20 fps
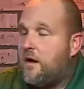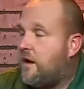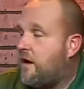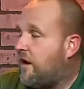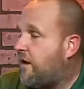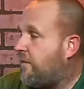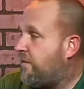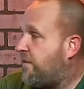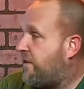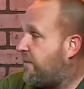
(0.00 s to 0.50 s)

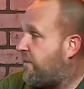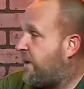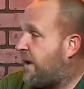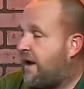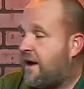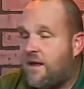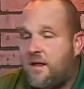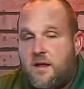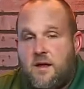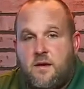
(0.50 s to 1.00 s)
The
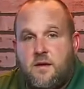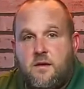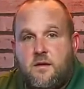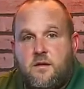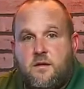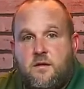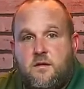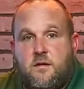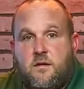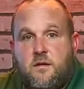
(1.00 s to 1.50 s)
palette
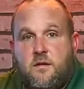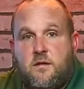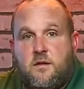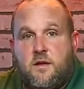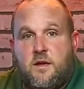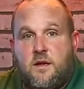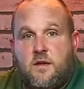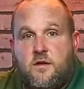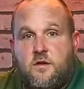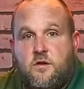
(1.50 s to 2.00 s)

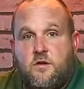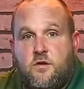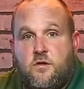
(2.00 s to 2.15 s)
that